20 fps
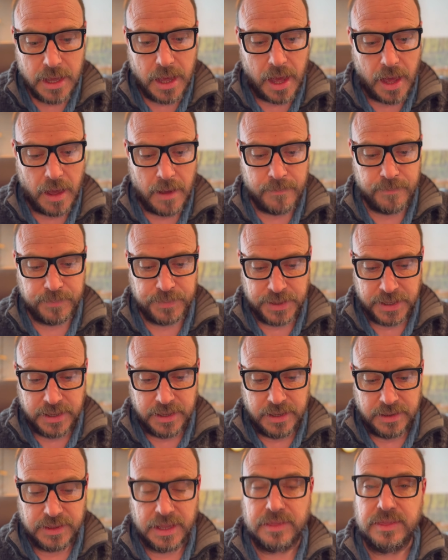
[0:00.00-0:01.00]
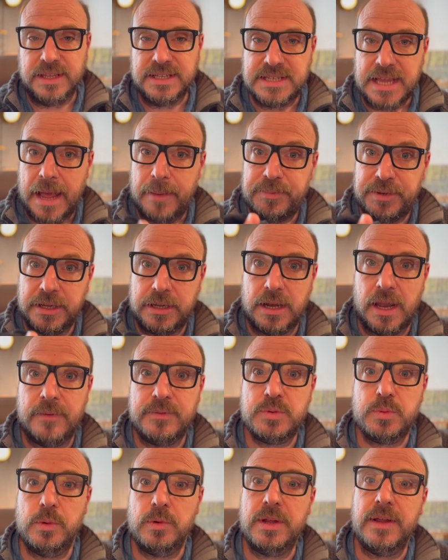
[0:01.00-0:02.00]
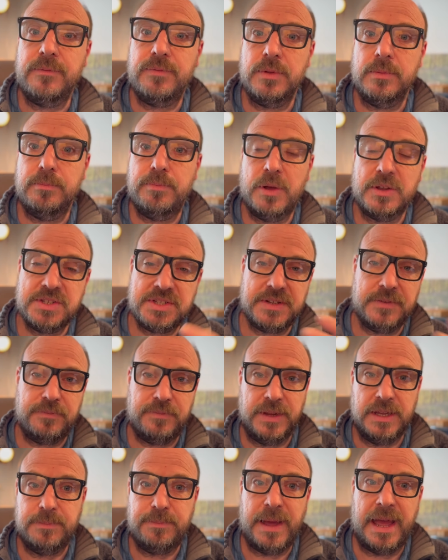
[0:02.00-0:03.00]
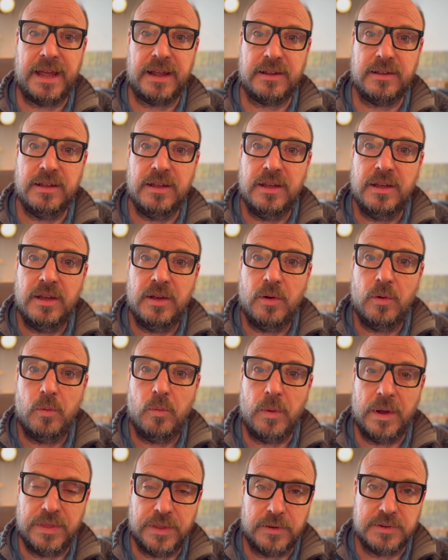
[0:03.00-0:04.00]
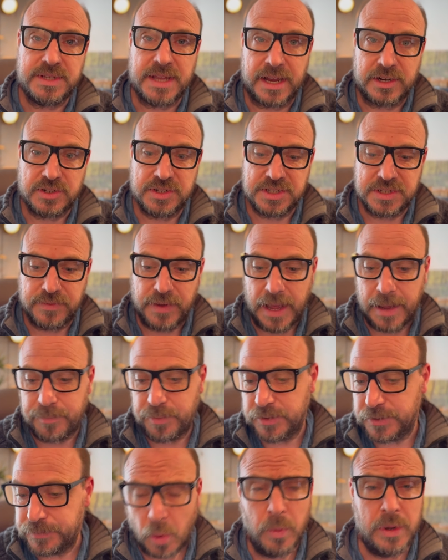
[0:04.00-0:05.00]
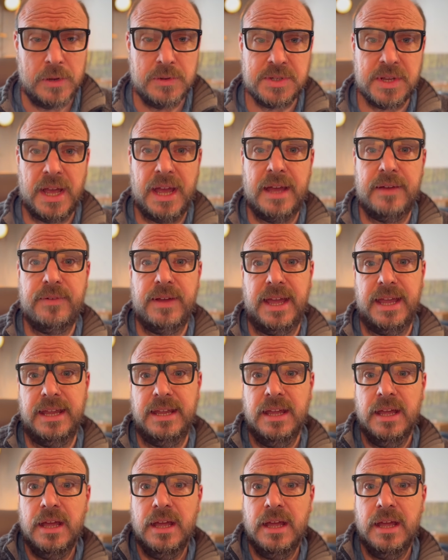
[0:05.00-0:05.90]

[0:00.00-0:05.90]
then these Haptic Gloves will give them positive feedback when those actions have happened. We also have a